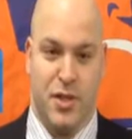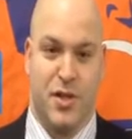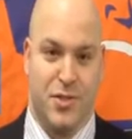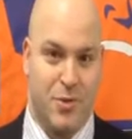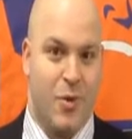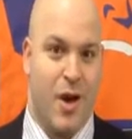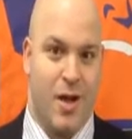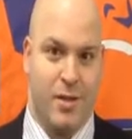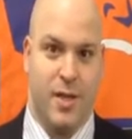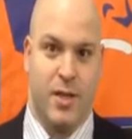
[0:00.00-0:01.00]
took us a
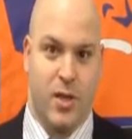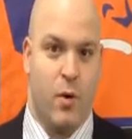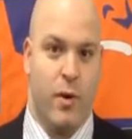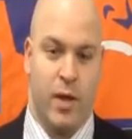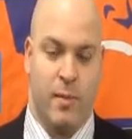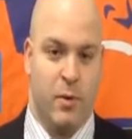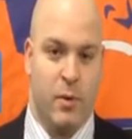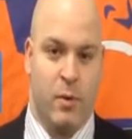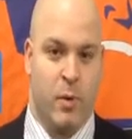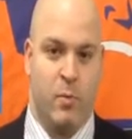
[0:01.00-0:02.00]
while to get going. I mean,
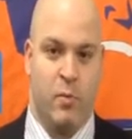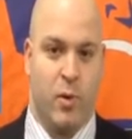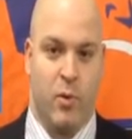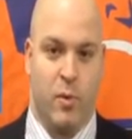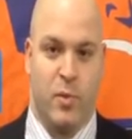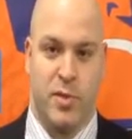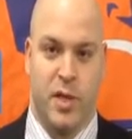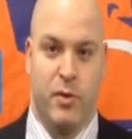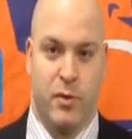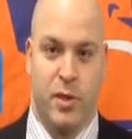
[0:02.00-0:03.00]
we weren't
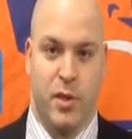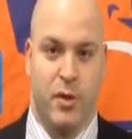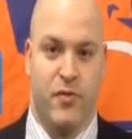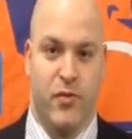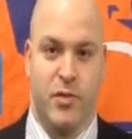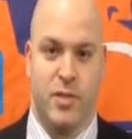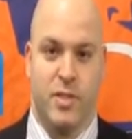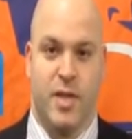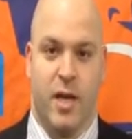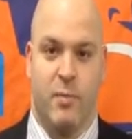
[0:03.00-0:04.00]
particularly good in the first
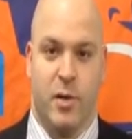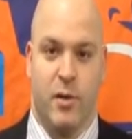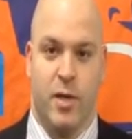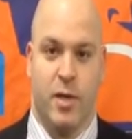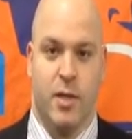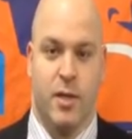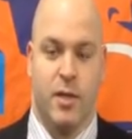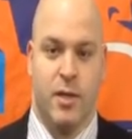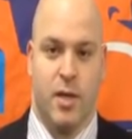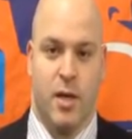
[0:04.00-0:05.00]
and second period,
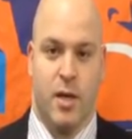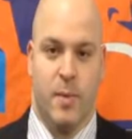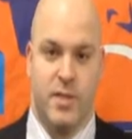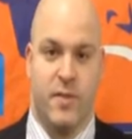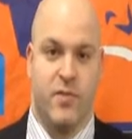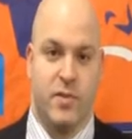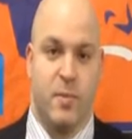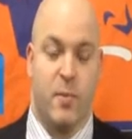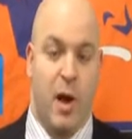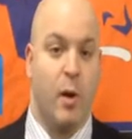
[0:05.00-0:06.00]
except for
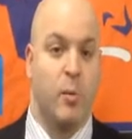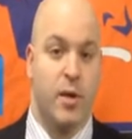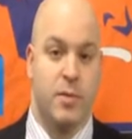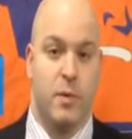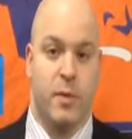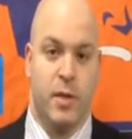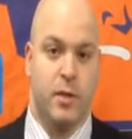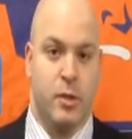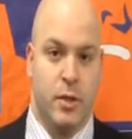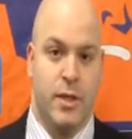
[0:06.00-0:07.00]
some of the power plays where we
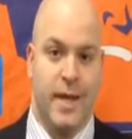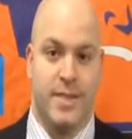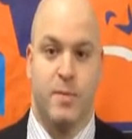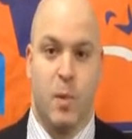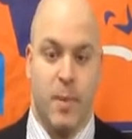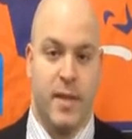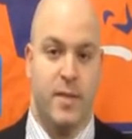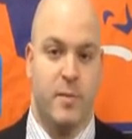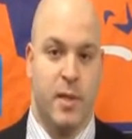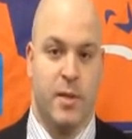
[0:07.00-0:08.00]
could get some
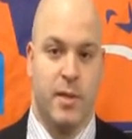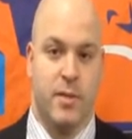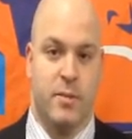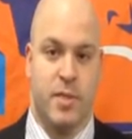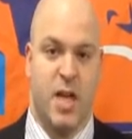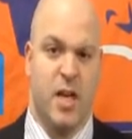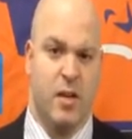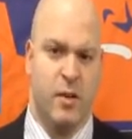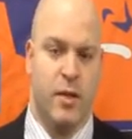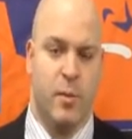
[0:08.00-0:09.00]
momentum and sustain
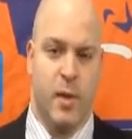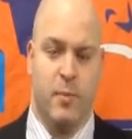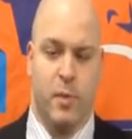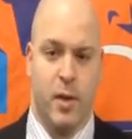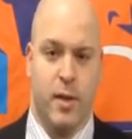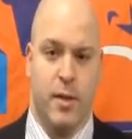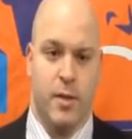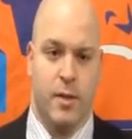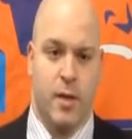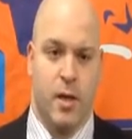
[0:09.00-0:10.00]
it a little bit. But
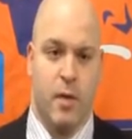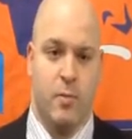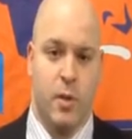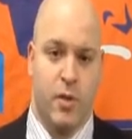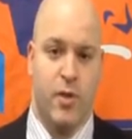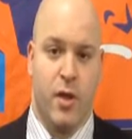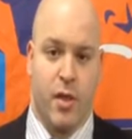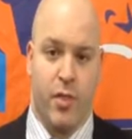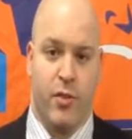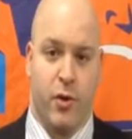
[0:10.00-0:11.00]
I thought
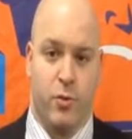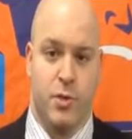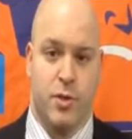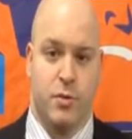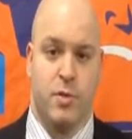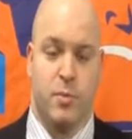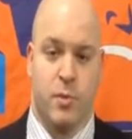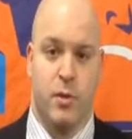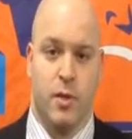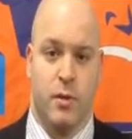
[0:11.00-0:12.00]
in the third we showed some